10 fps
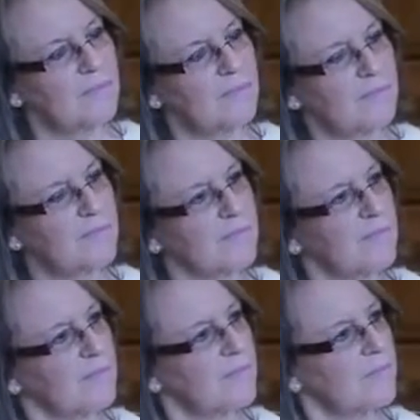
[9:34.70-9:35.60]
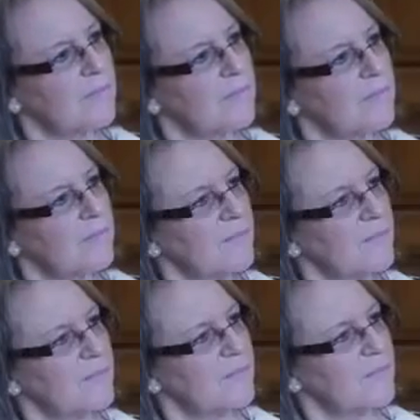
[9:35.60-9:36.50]

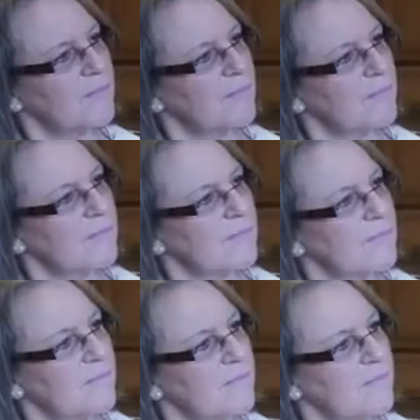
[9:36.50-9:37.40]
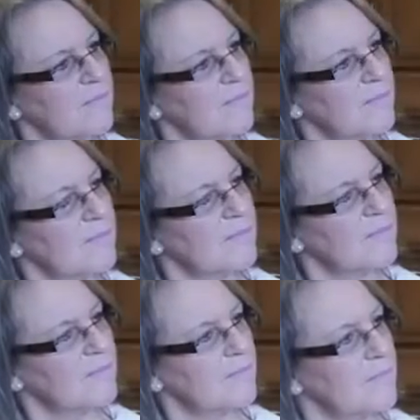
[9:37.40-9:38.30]

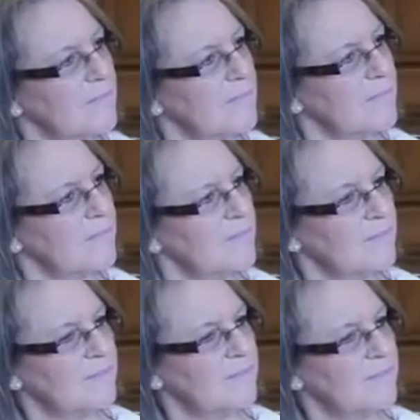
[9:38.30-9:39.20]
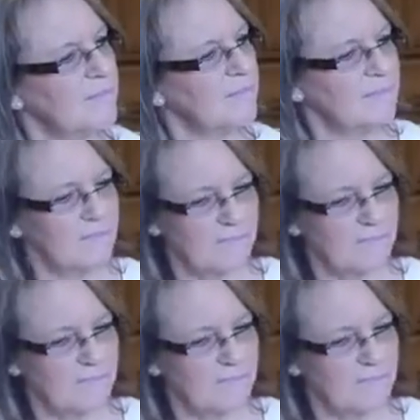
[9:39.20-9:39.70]
The person shown says nothing.